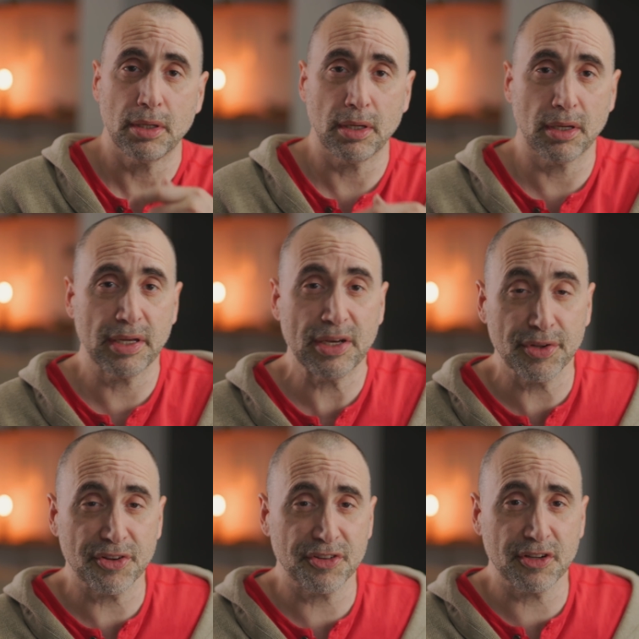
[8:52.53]
uh,
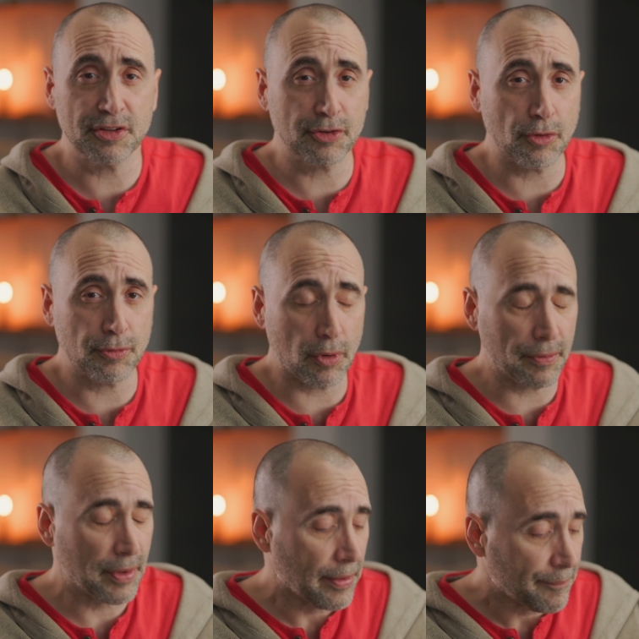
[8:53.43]
illnesses and so
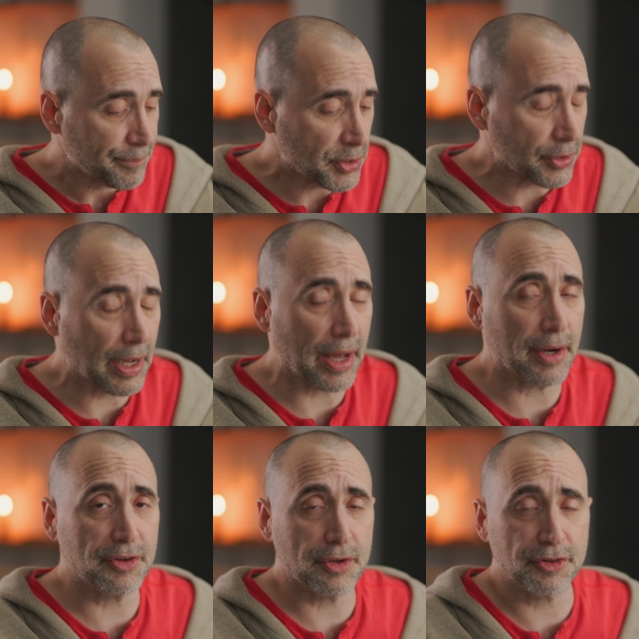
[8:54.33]
forth, you got
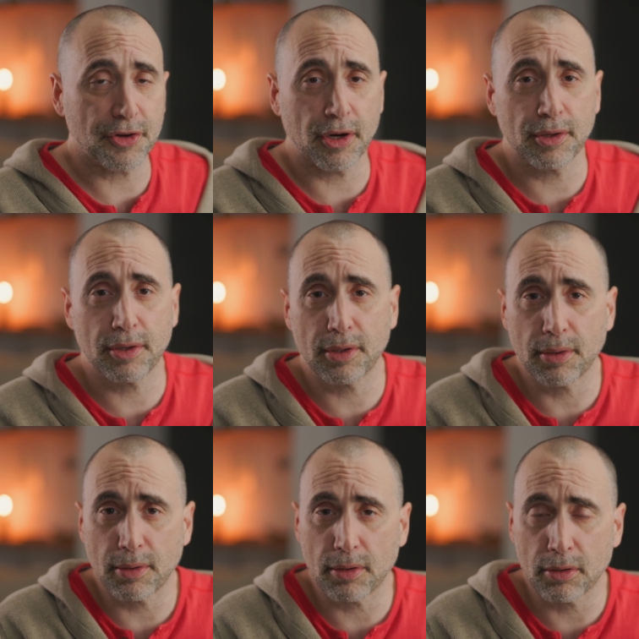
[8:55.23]
to start
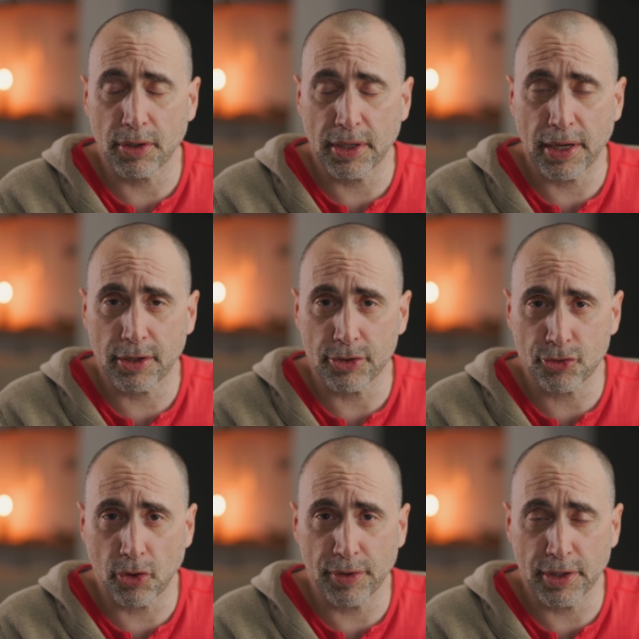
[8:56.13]
looking at
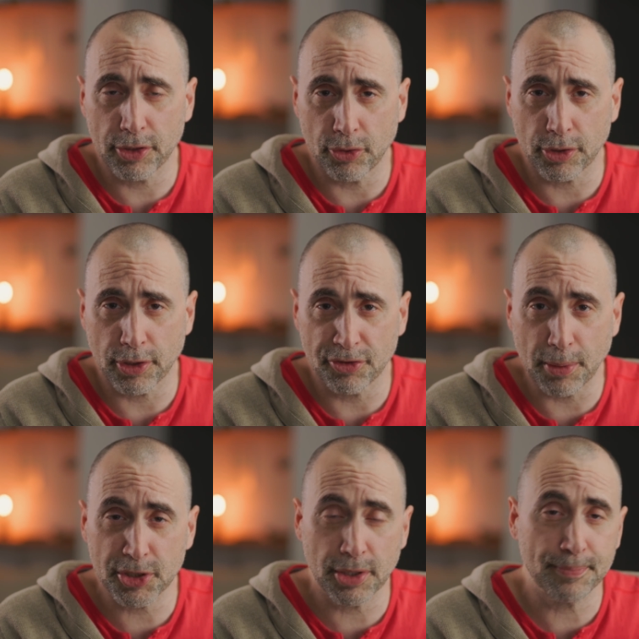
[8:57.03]
controlling your
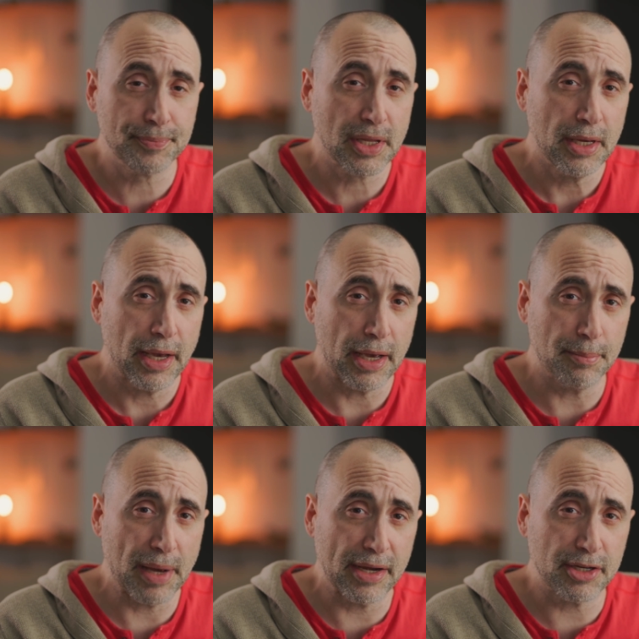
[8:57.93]
consumption
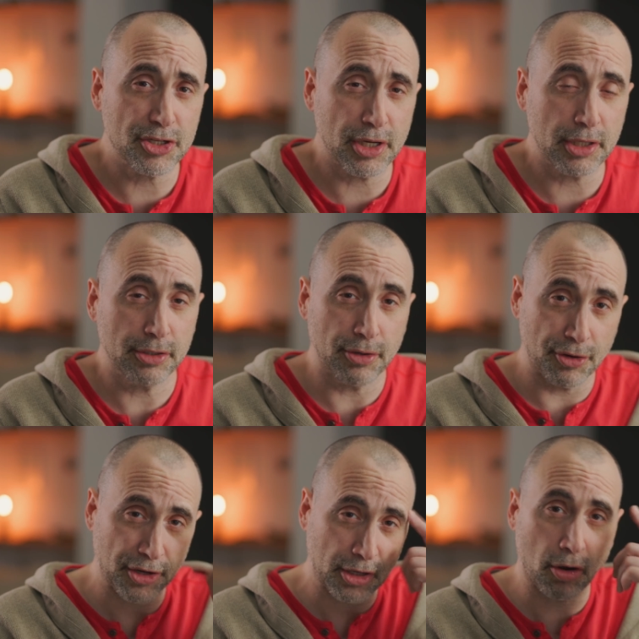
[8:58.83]
and managing your
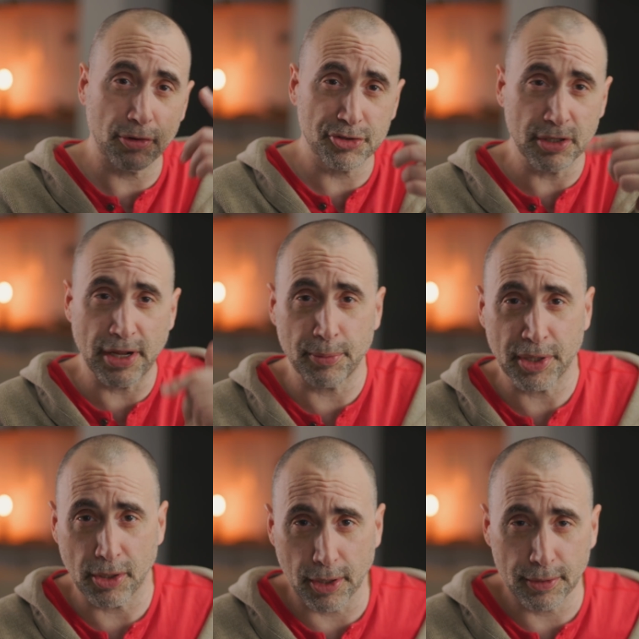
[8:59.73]
psychology in that
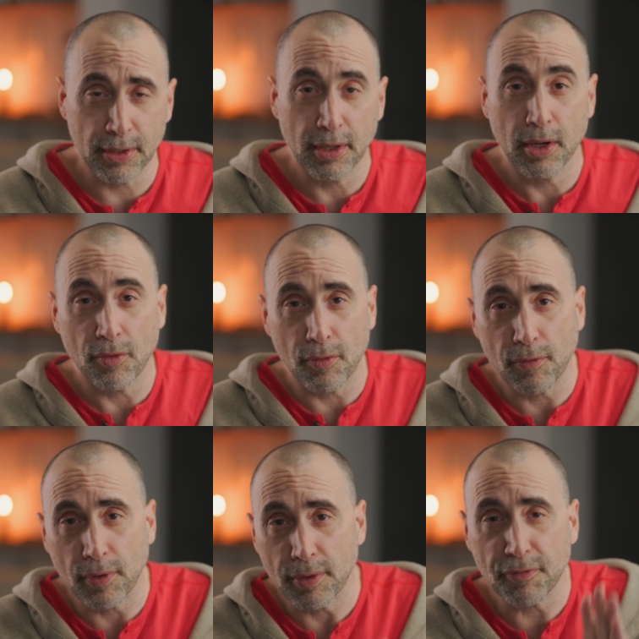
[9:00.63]
regard.
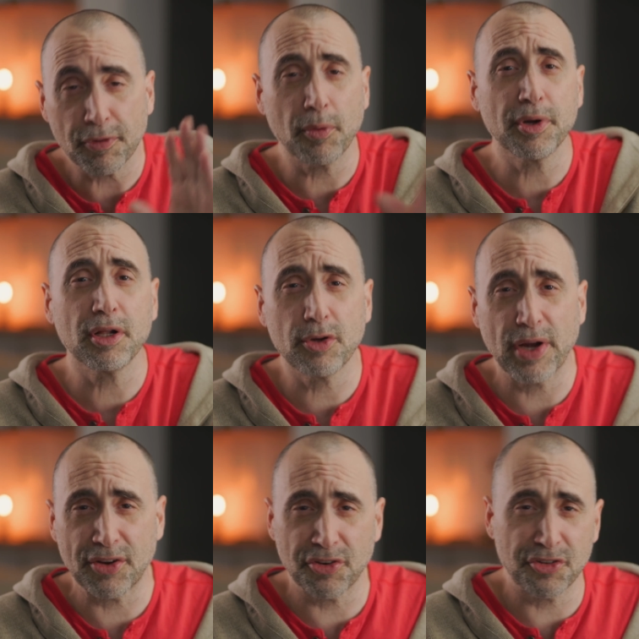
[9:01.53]
Throw in a little
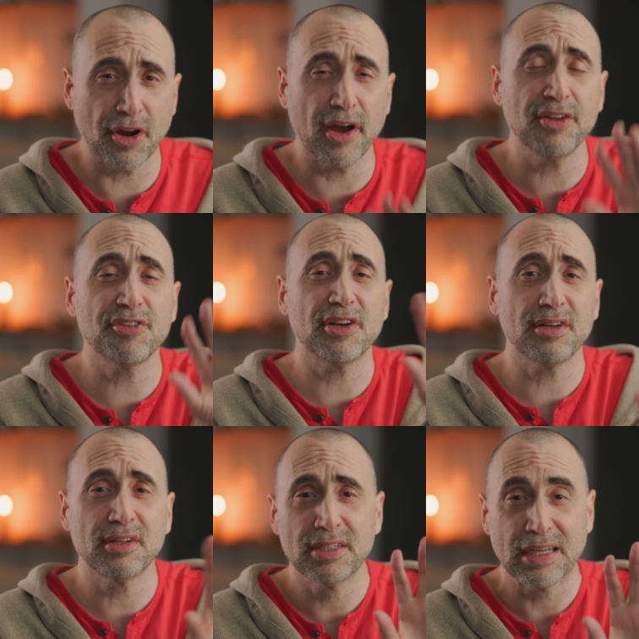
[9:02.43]
exercise
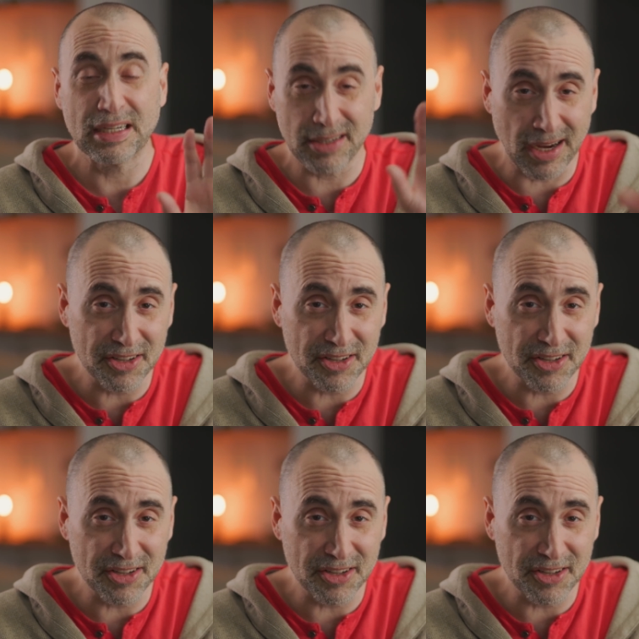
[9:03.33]
as